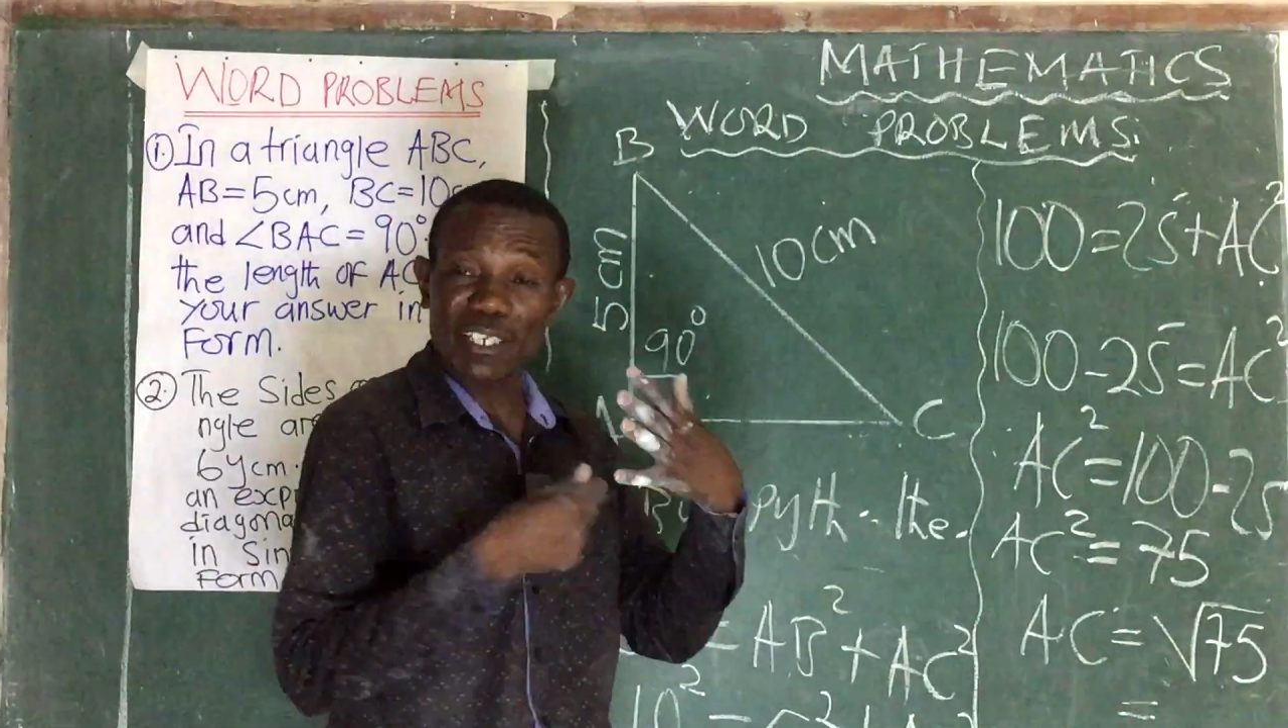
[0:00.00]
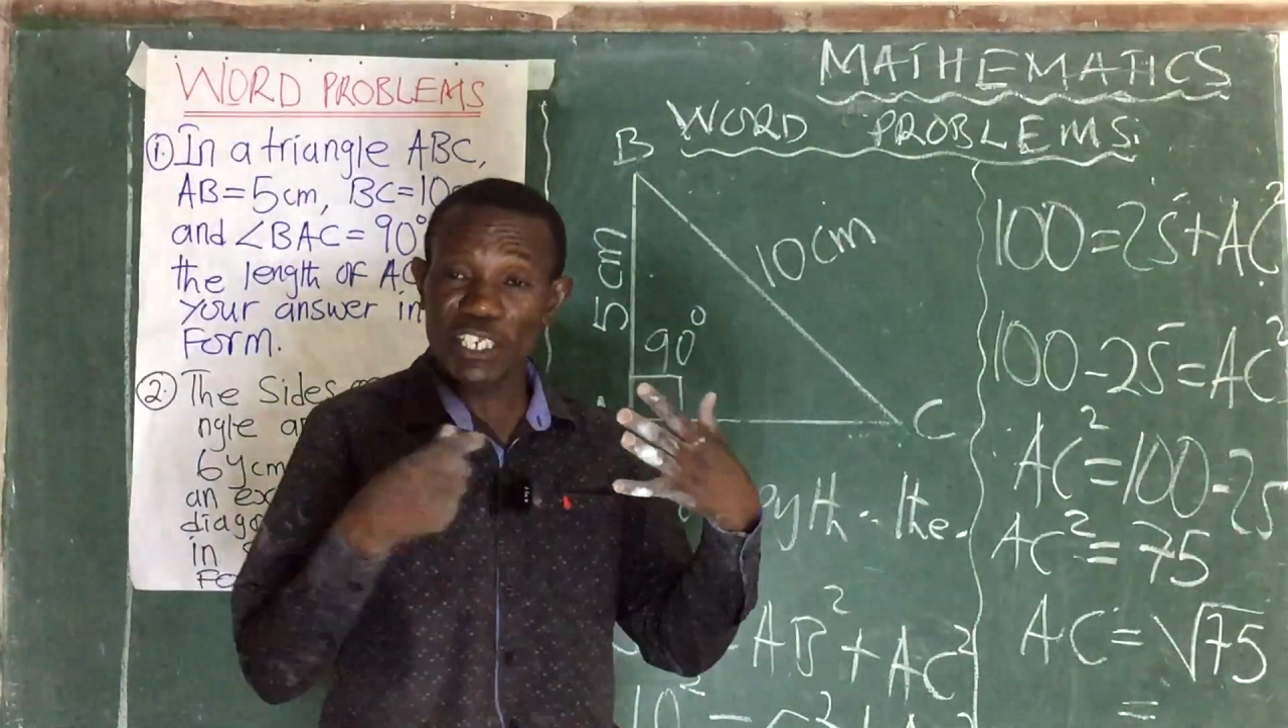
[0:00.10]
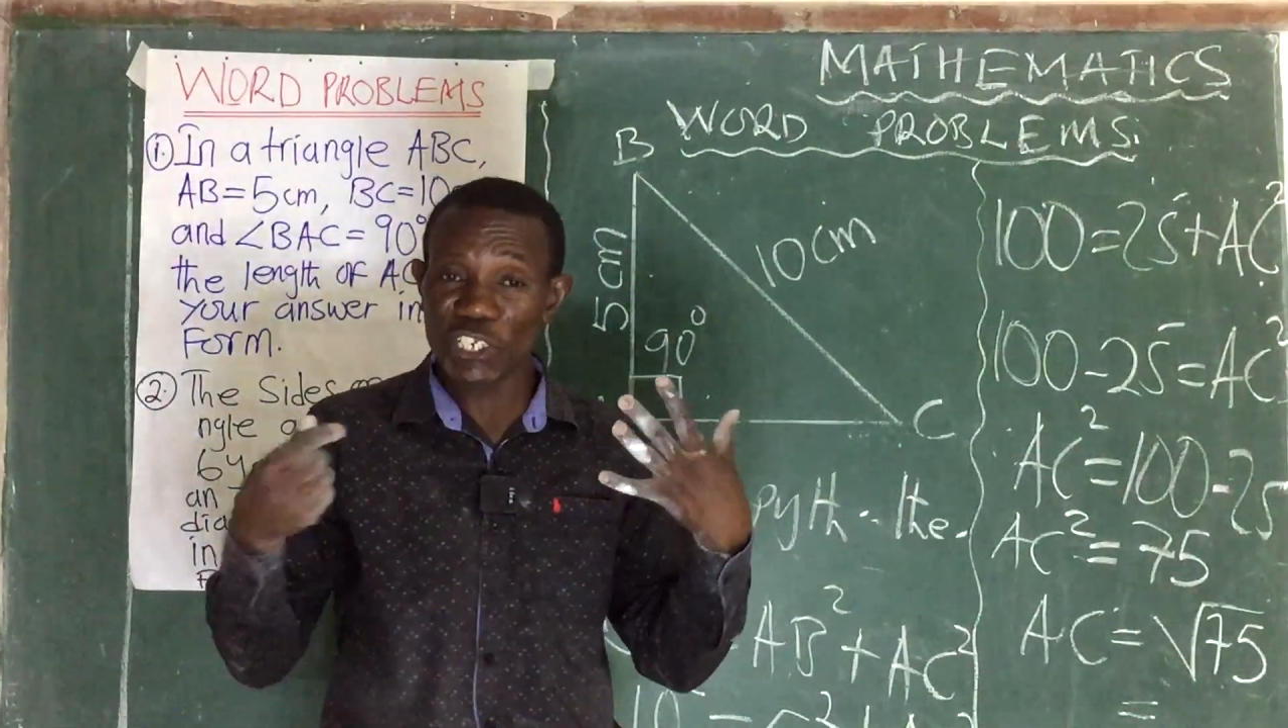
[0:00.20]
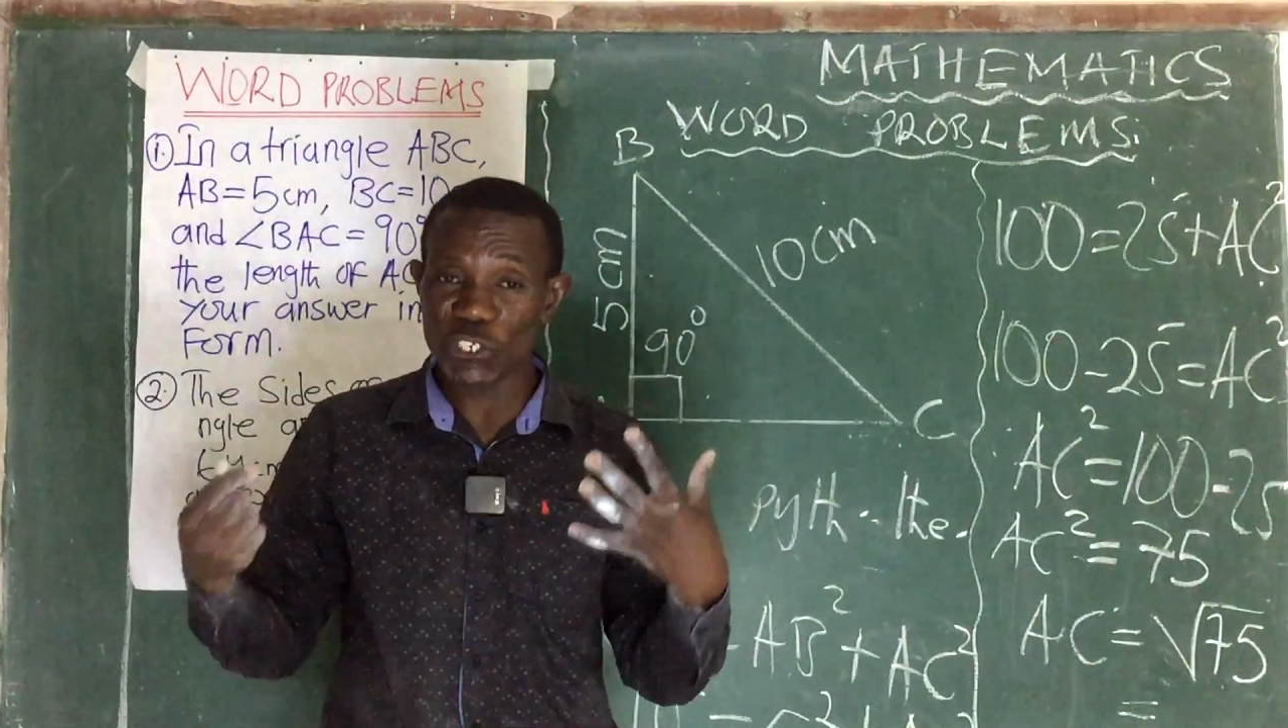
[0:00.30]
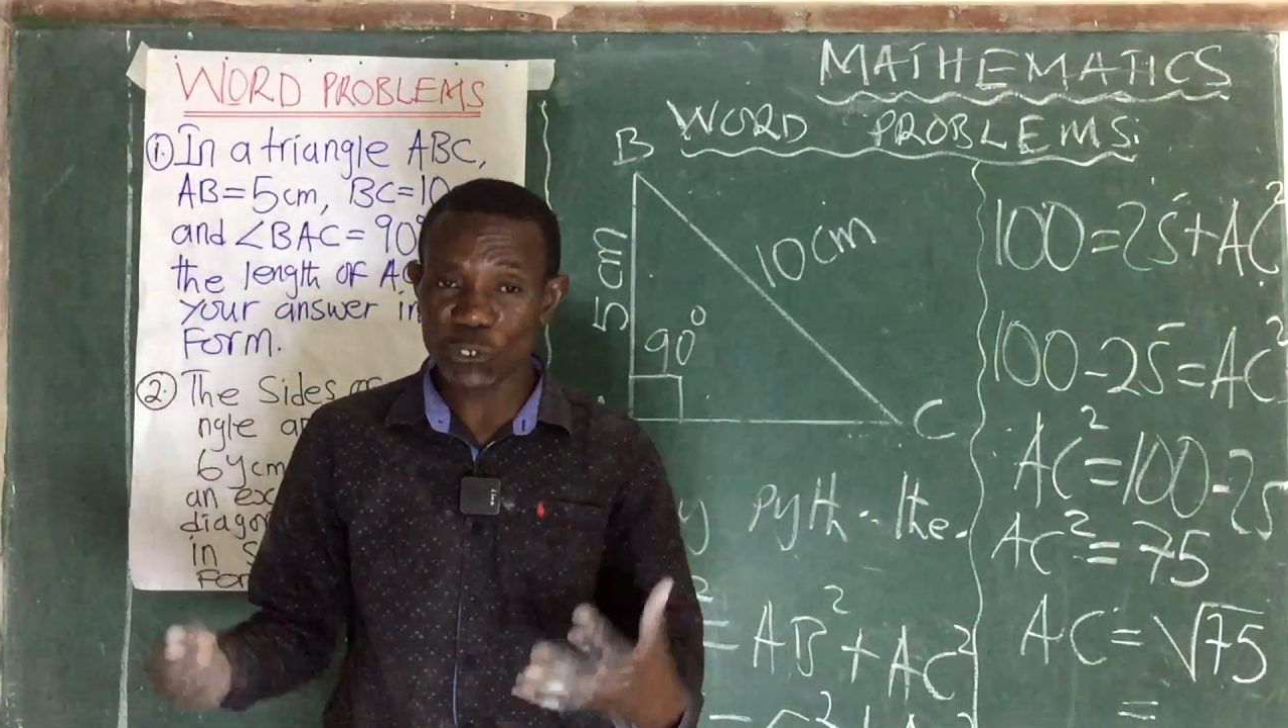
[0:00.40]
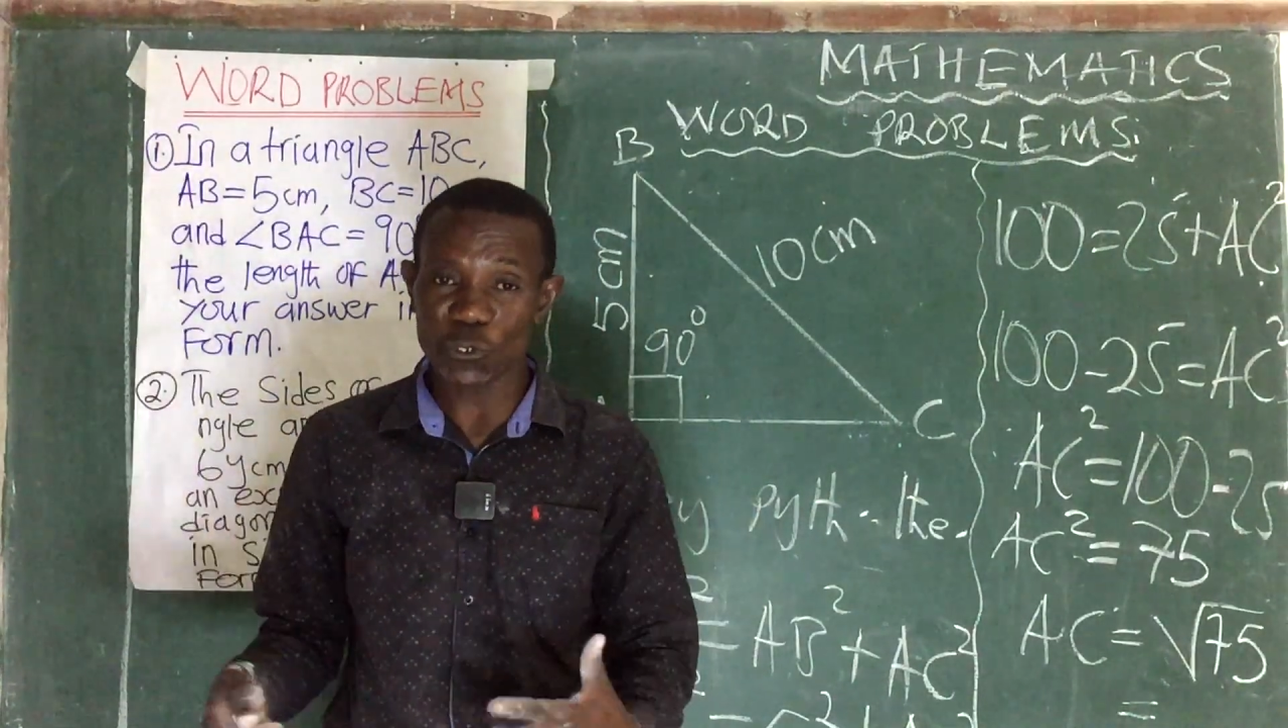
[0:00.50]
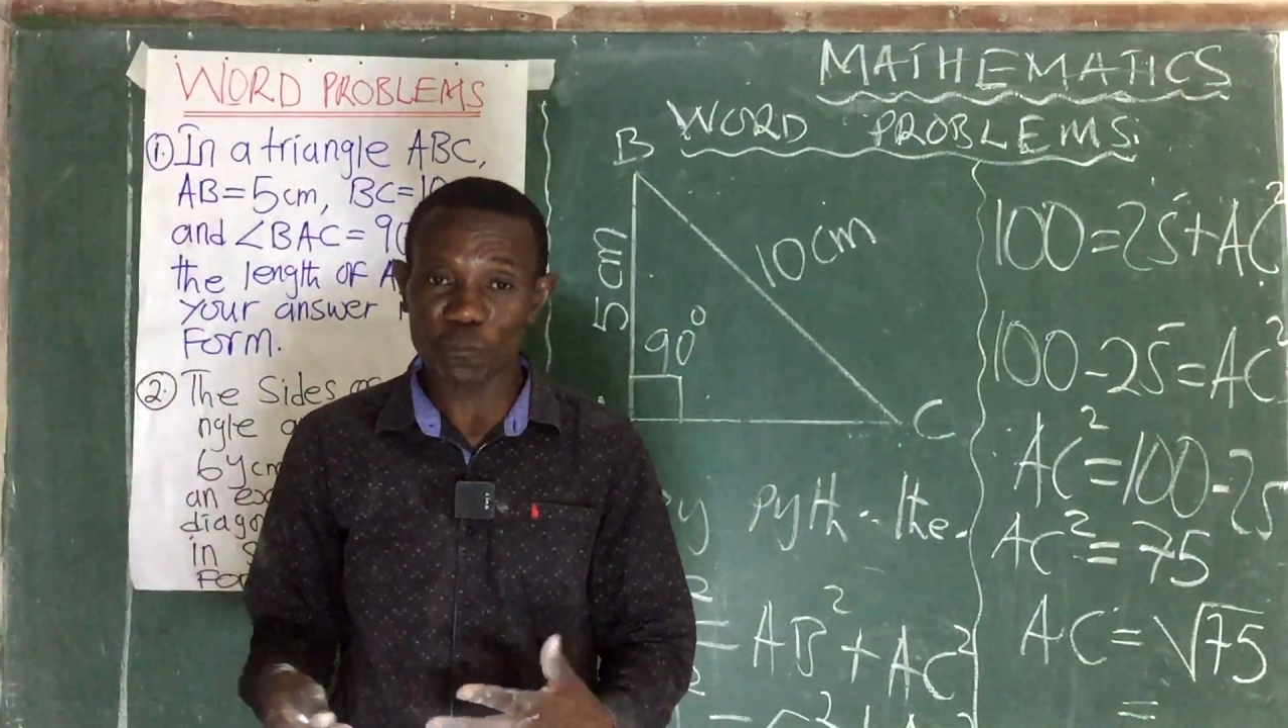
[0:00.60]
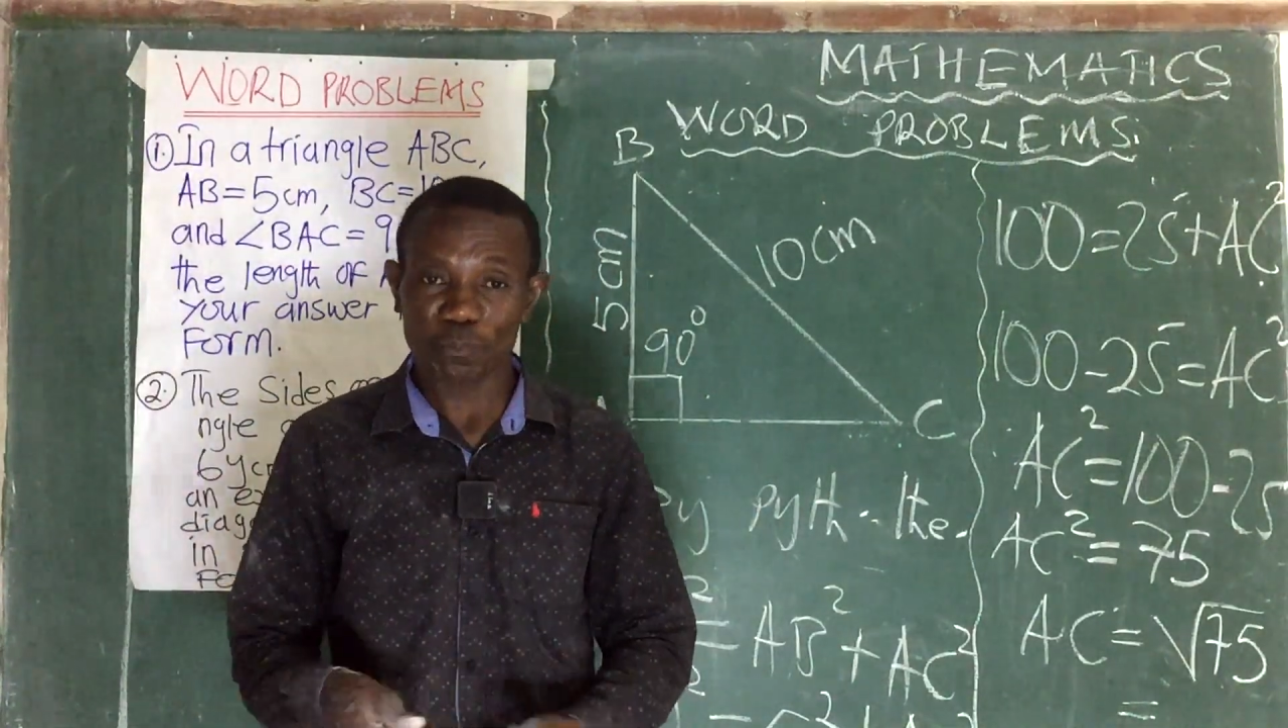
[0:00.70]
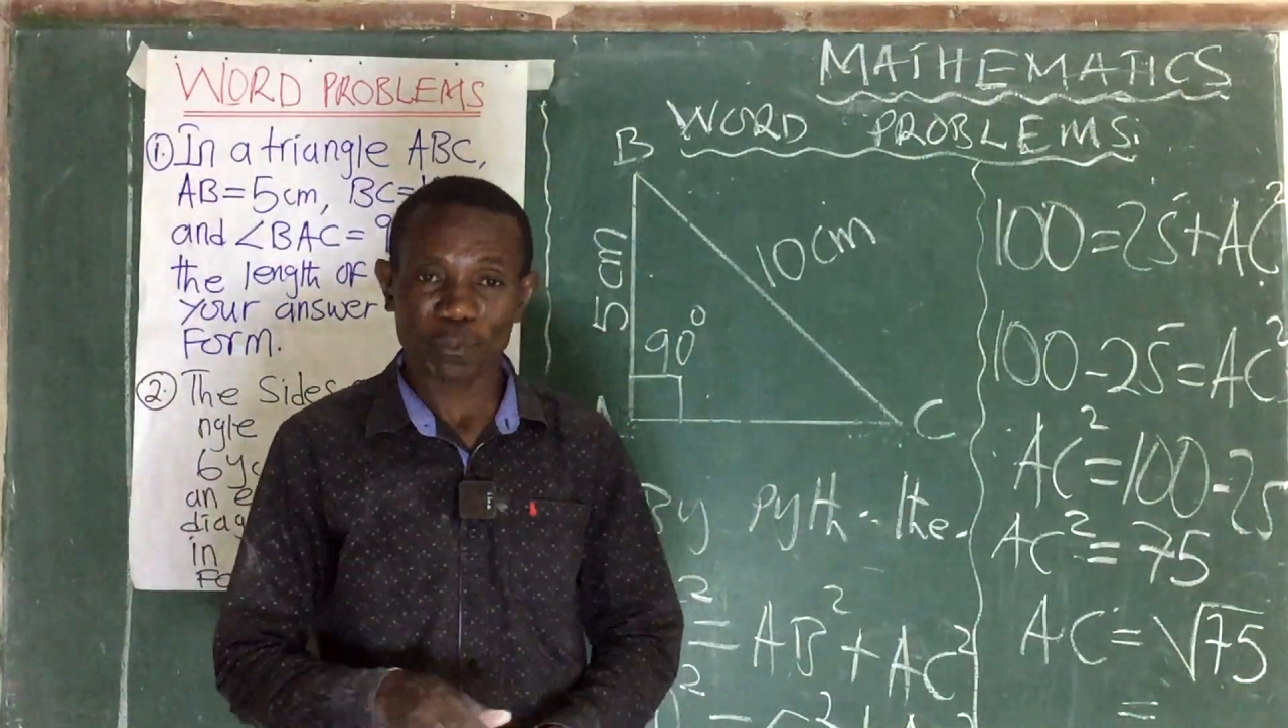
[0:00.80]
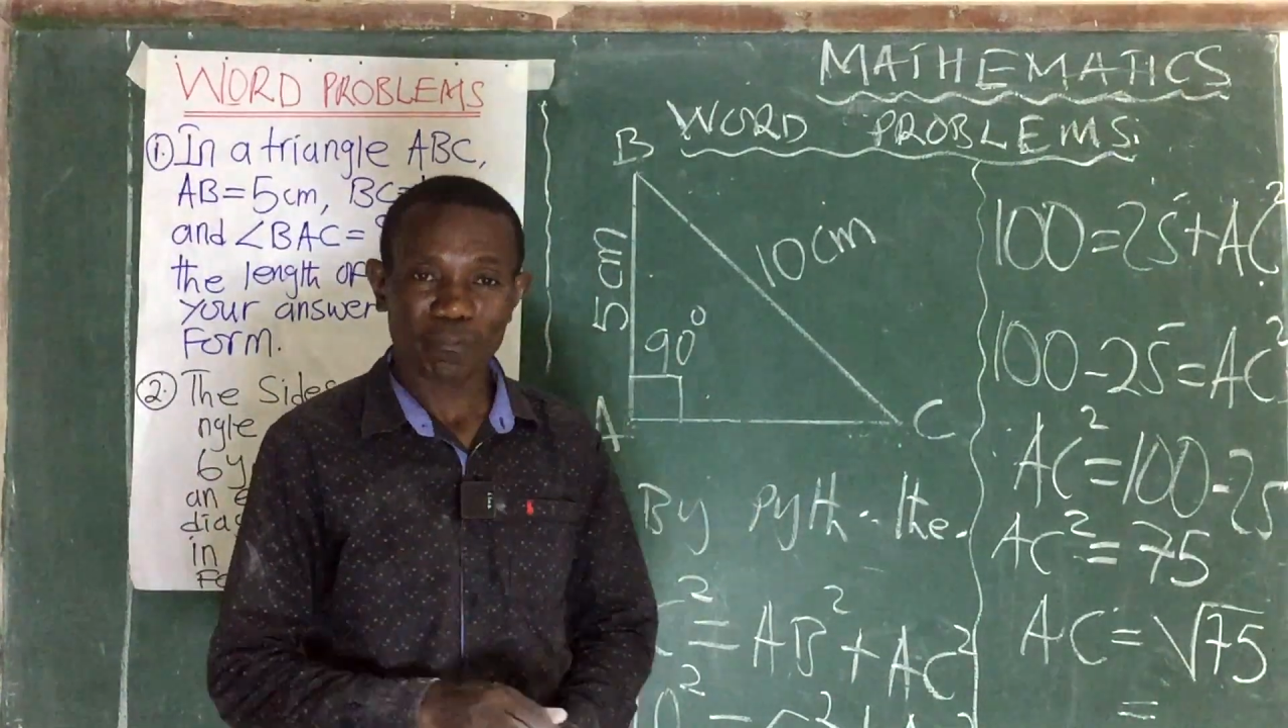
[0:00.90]
need
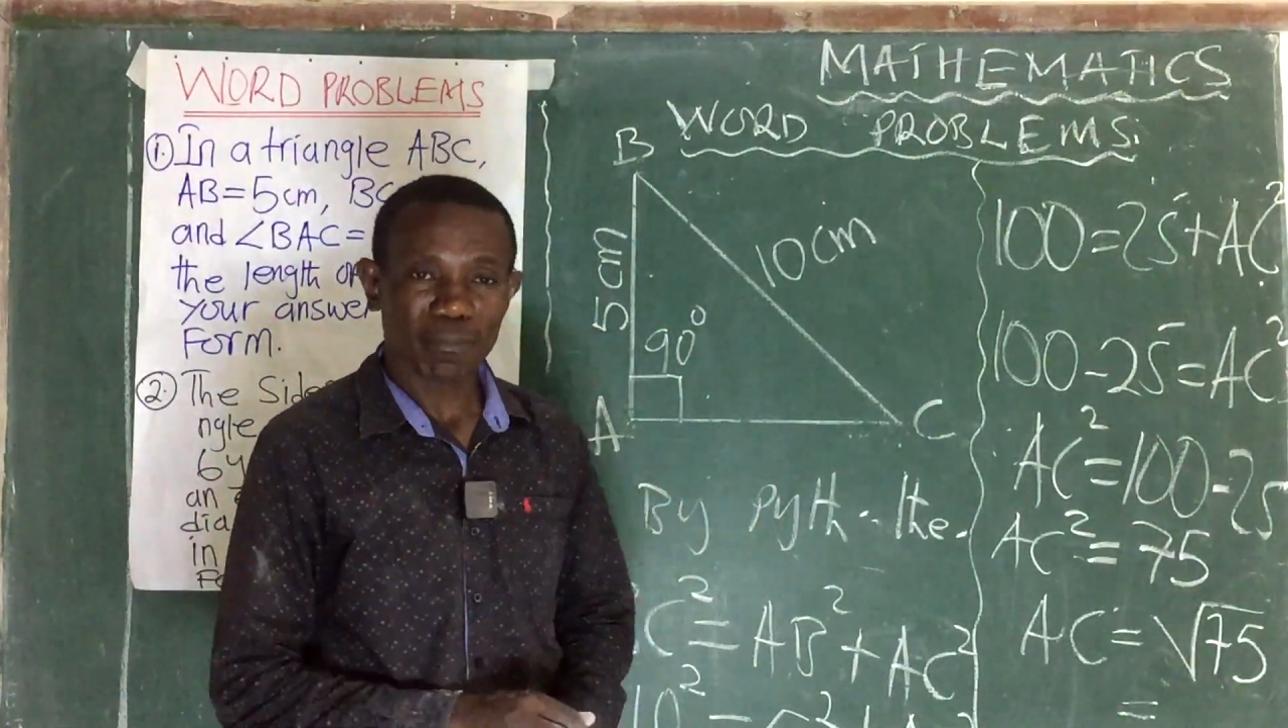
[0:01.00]
to